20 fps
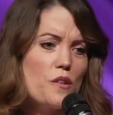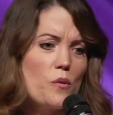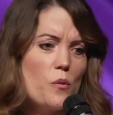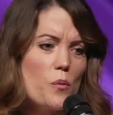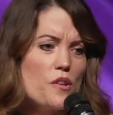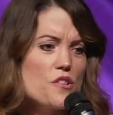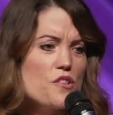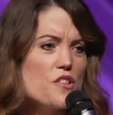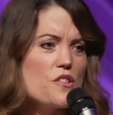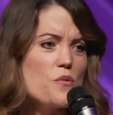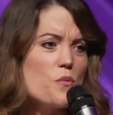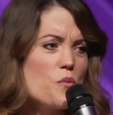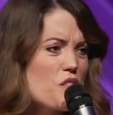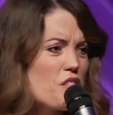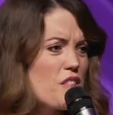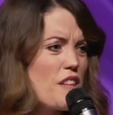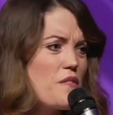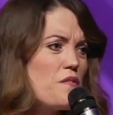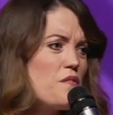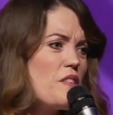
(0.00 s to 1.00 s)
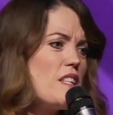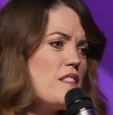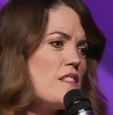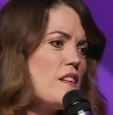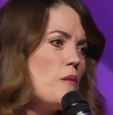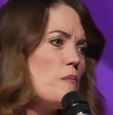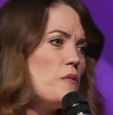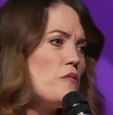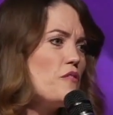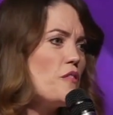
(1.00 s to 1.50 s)
where's that faith
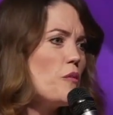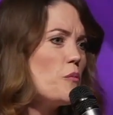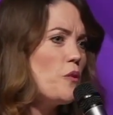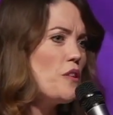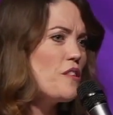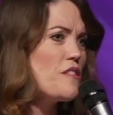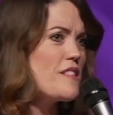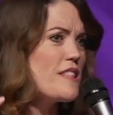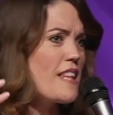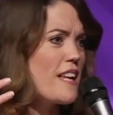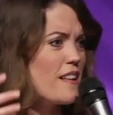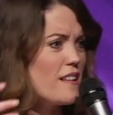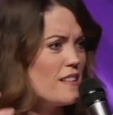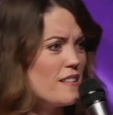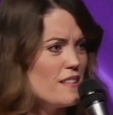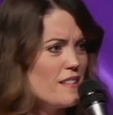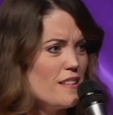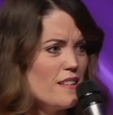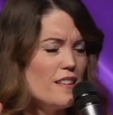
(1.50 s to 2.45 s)
coming from? Where's that?